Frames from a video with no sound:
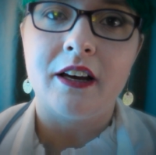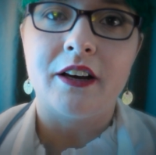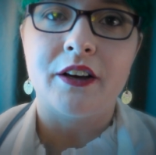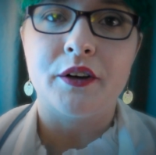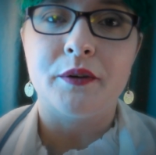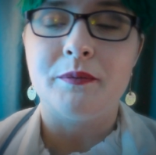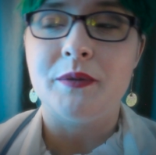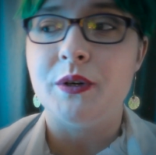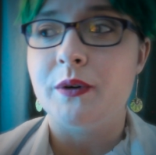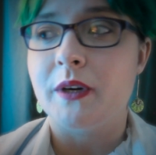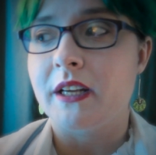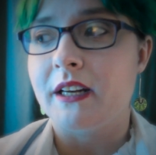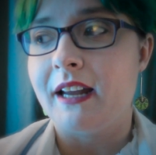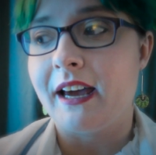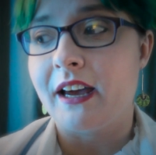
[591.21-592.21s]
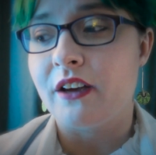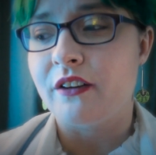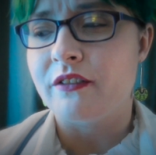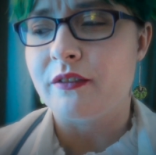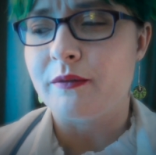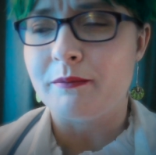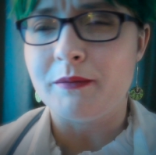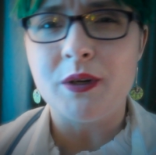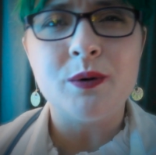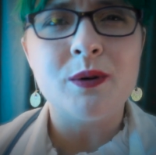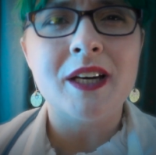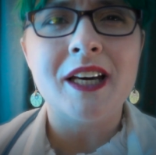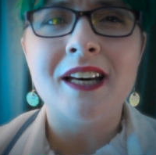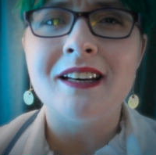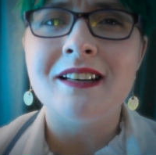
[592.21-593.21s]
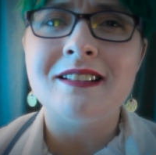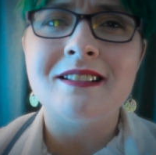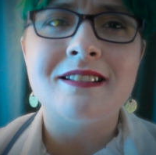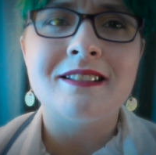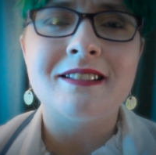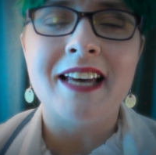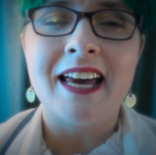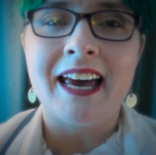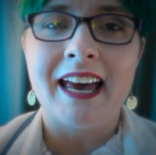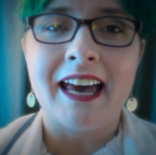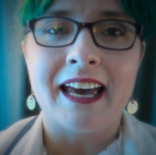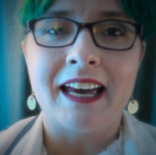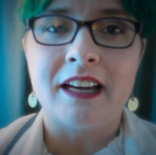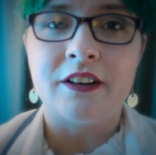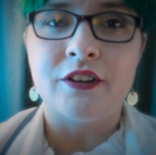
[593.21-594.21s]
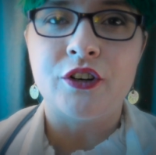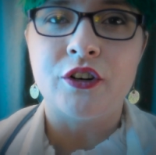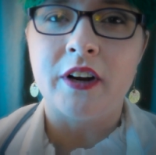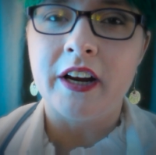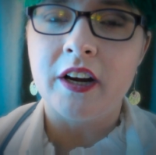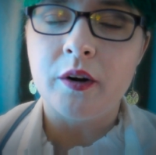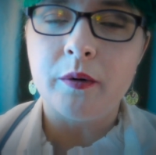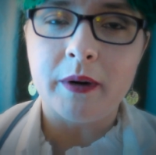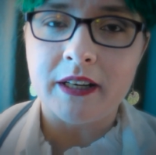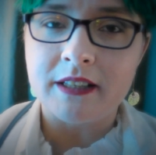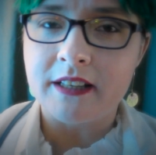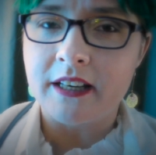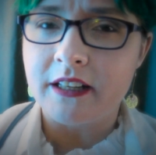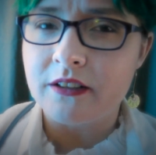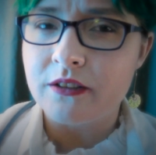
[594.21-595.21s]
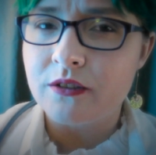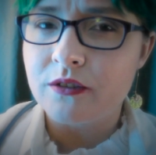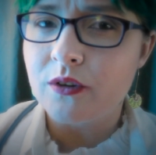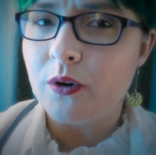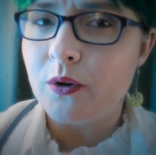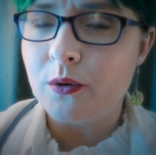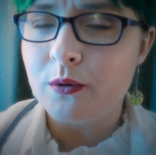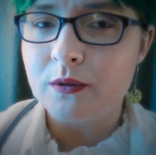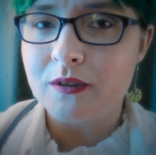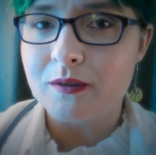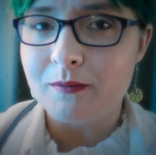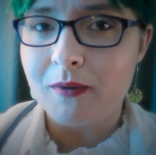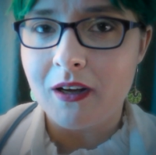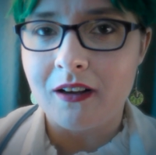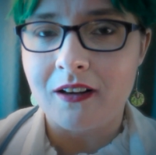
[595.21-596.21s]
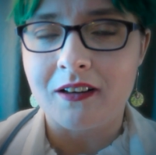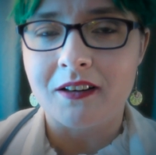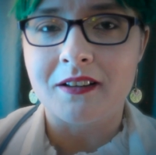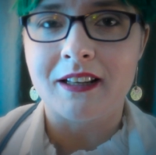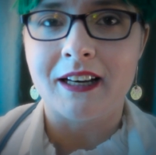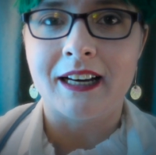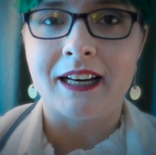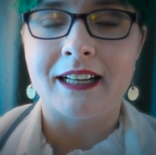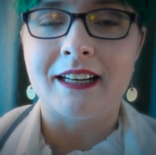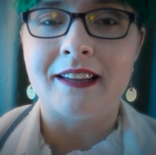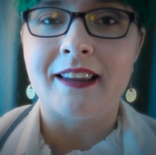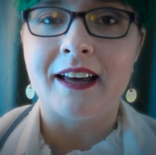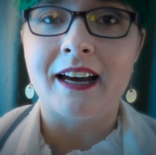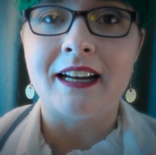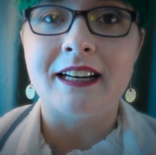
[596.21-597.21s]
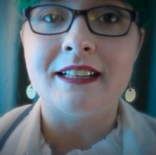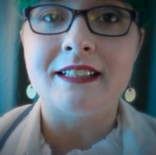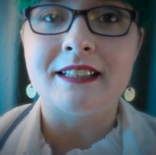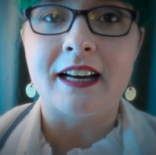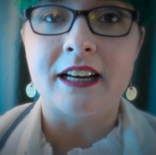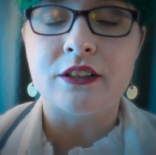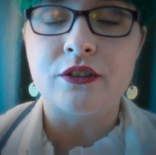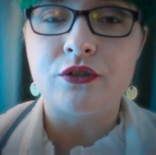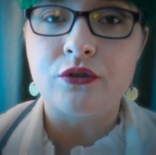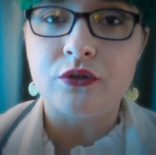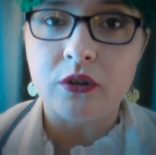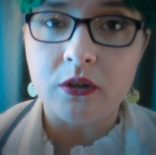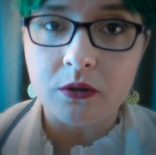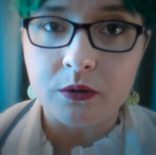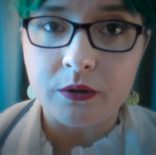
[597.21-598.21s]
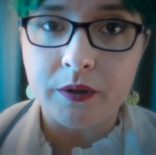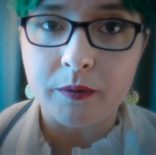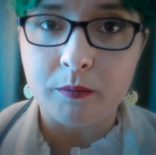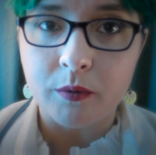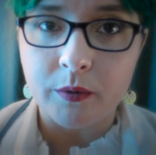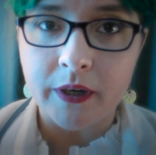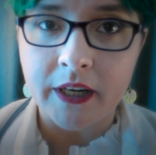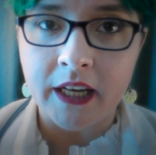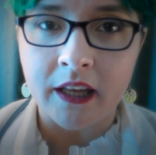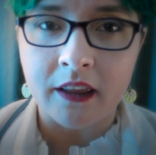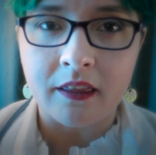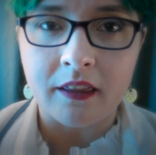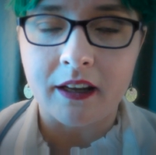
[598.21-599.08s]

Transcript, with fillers: um, you can have mucus, and your airways get so small that that is that struggle to breathe.